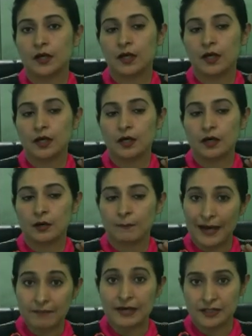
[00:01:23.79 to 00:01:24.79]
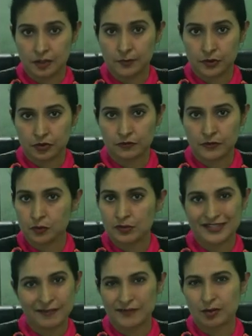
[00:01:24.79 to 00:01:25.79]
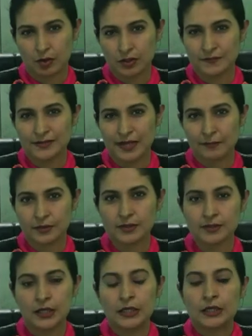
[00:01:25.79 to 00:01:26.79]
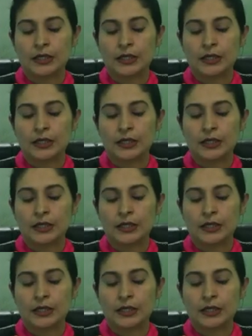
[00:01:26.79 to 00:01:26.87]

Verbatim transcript: uh, by masturbation. We don't accept condom samples.